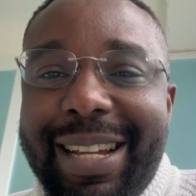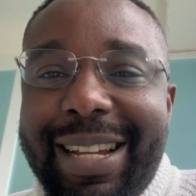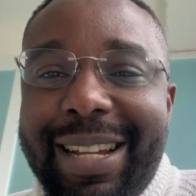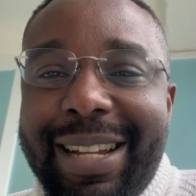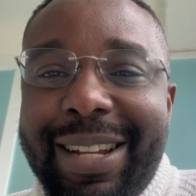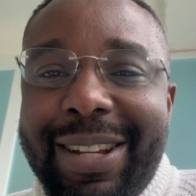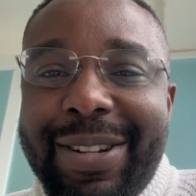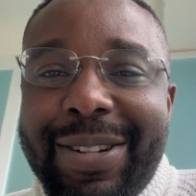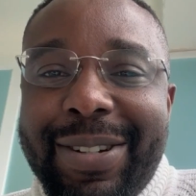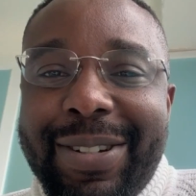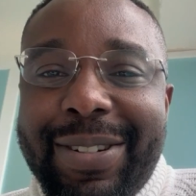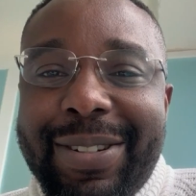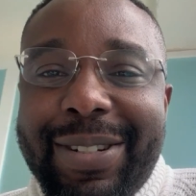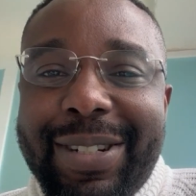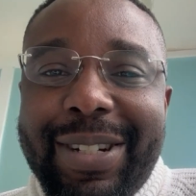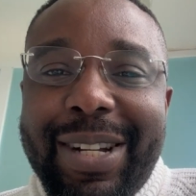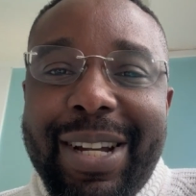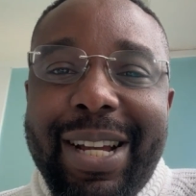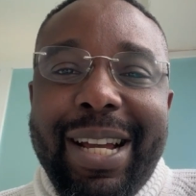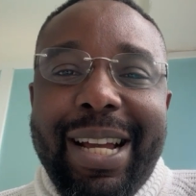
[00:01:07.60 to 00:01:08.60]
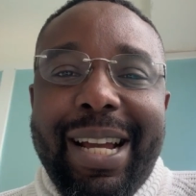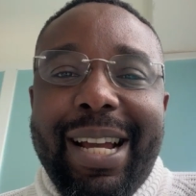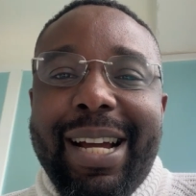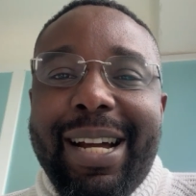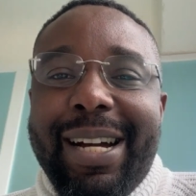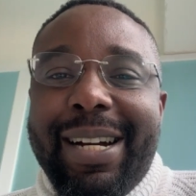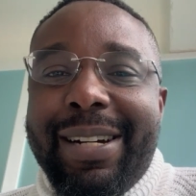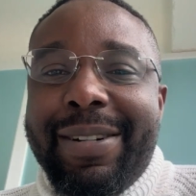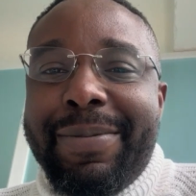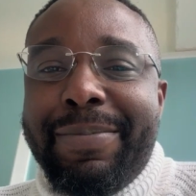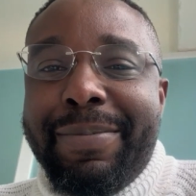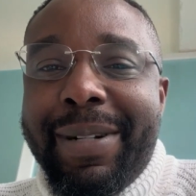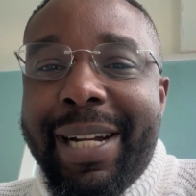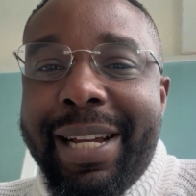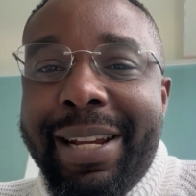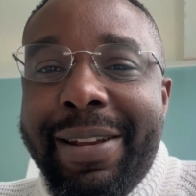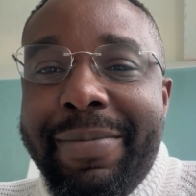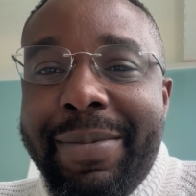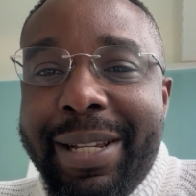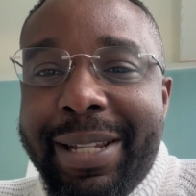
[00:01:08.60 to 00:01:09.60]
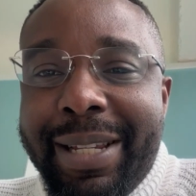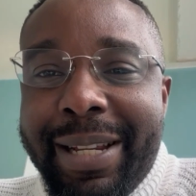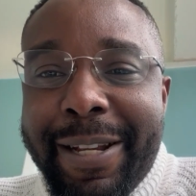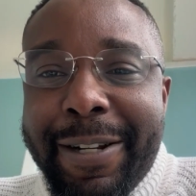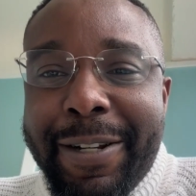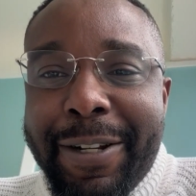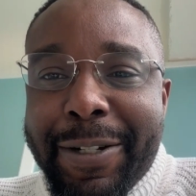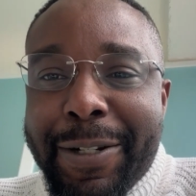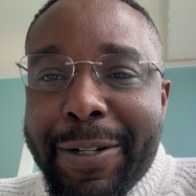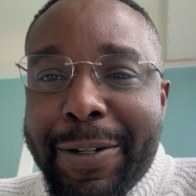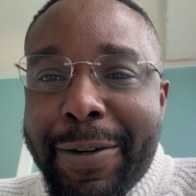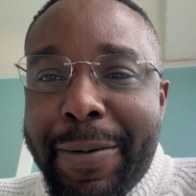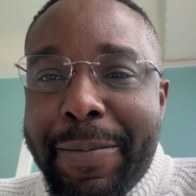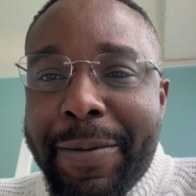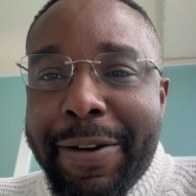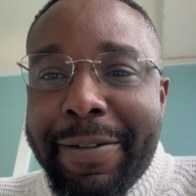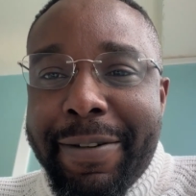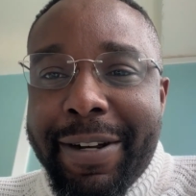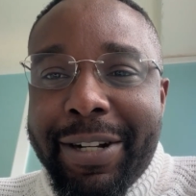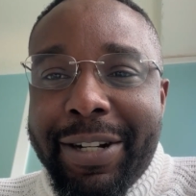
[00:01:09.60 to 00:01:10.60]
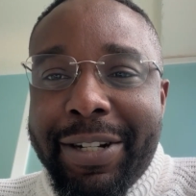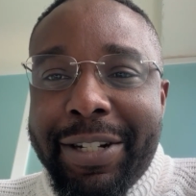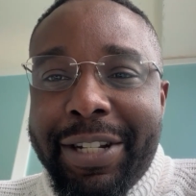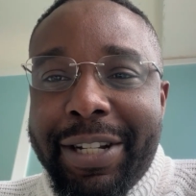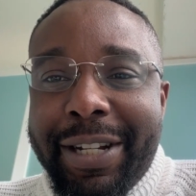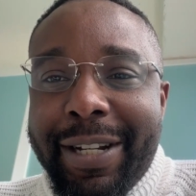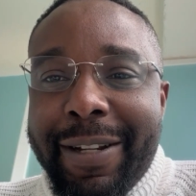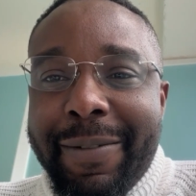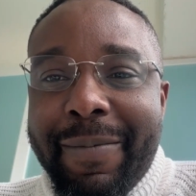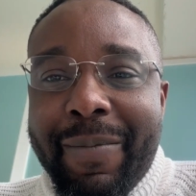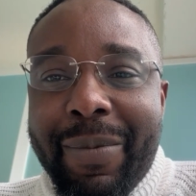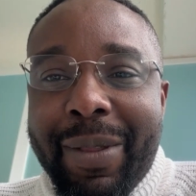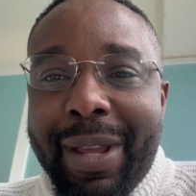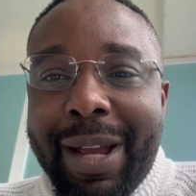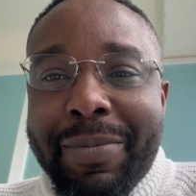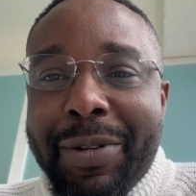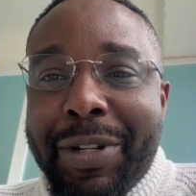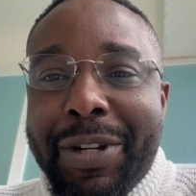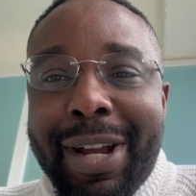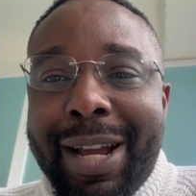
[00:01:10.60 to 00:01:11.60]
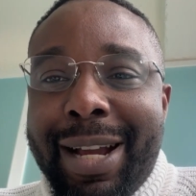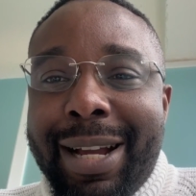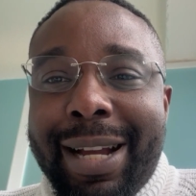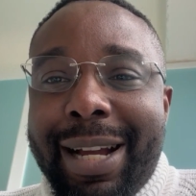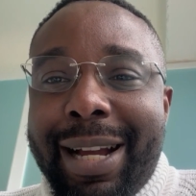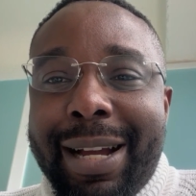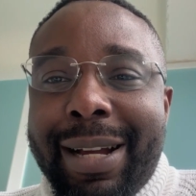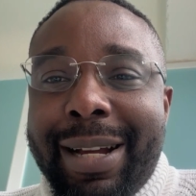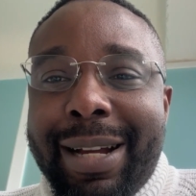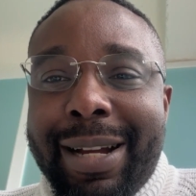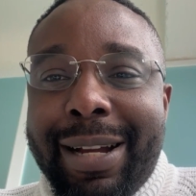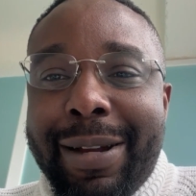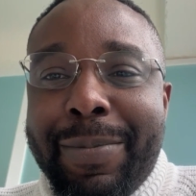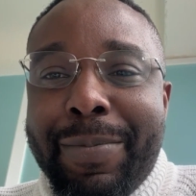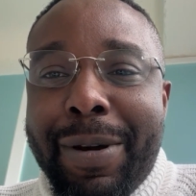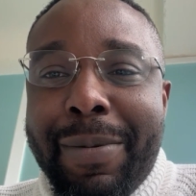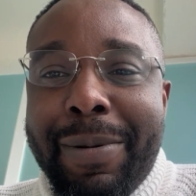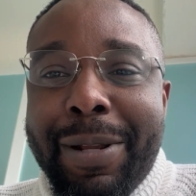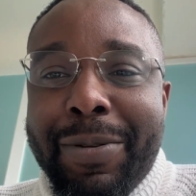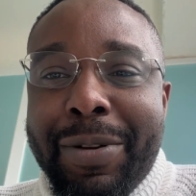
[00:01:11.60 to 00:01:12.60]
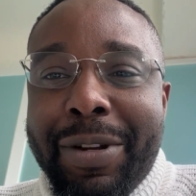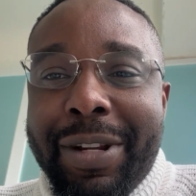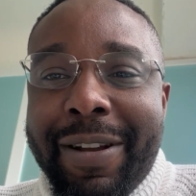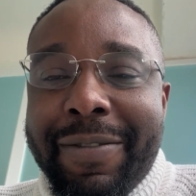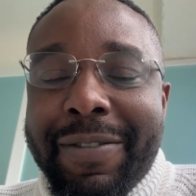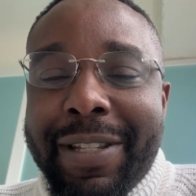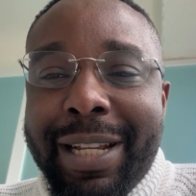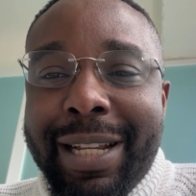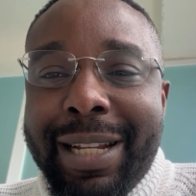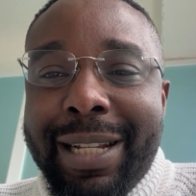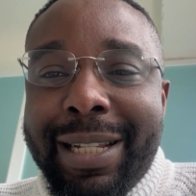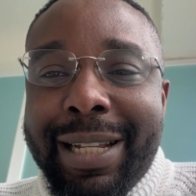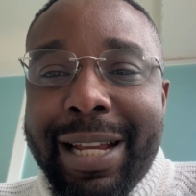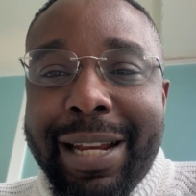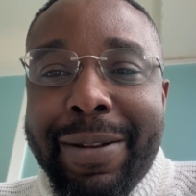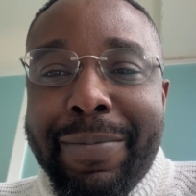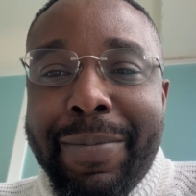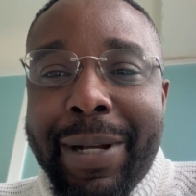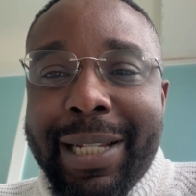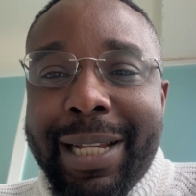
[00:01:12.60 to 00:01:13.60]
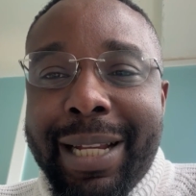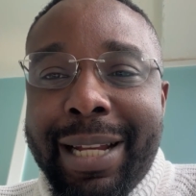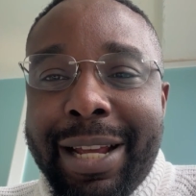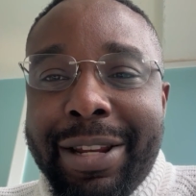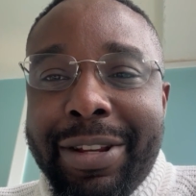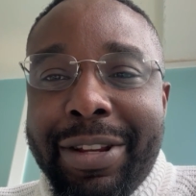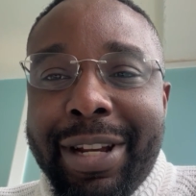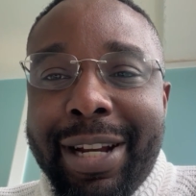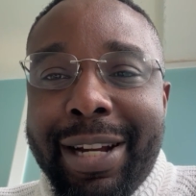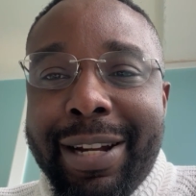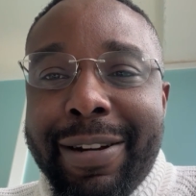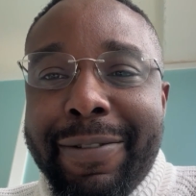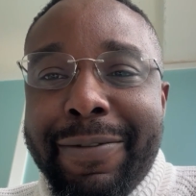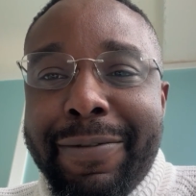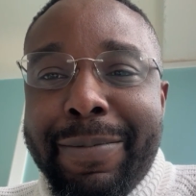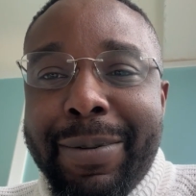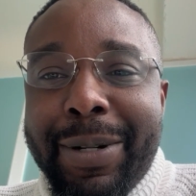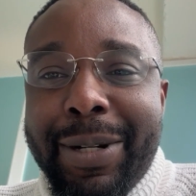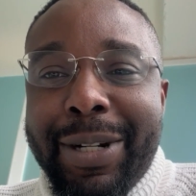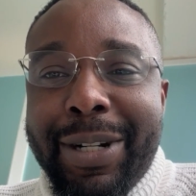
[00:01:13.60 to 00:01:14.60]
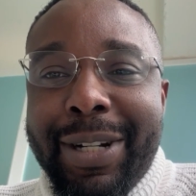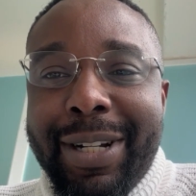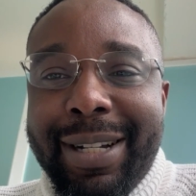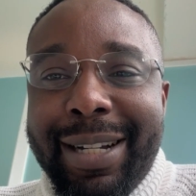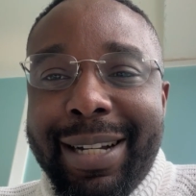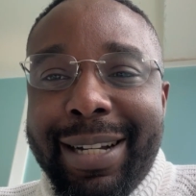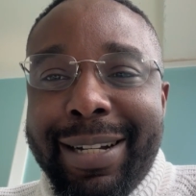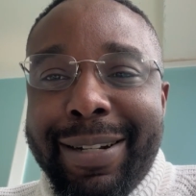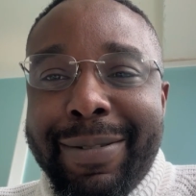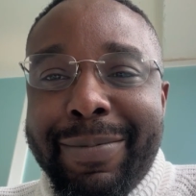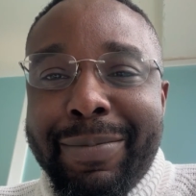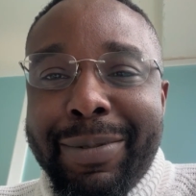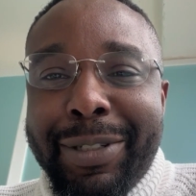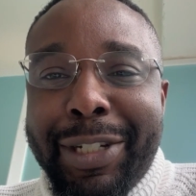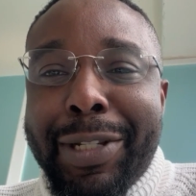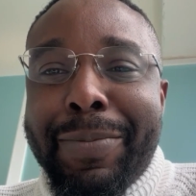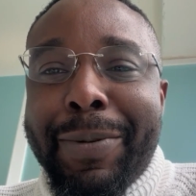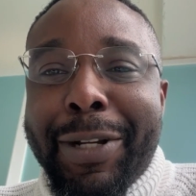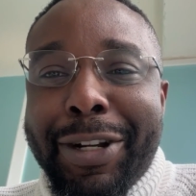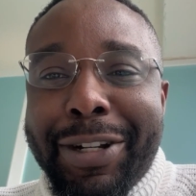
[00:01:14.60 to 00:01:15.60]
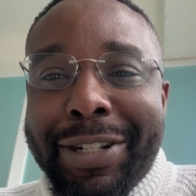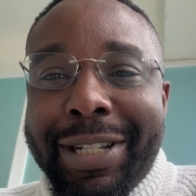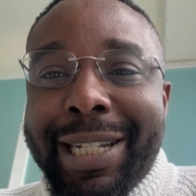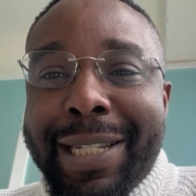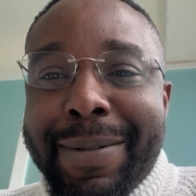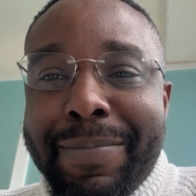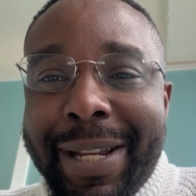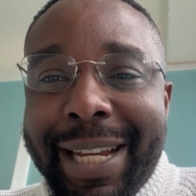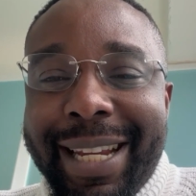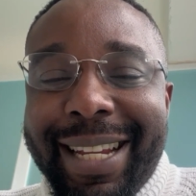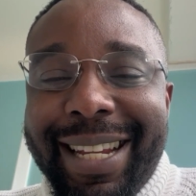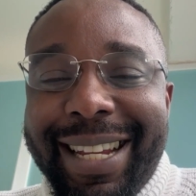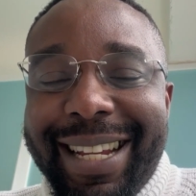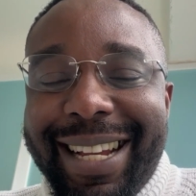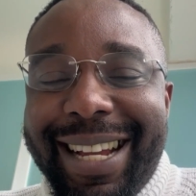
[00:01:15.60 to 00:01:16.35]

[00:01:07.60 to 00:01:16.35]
Hello. My name is Dr. Obi Oji. I'm sure I probably wouldn't have said it any better than you have, but just because it's me,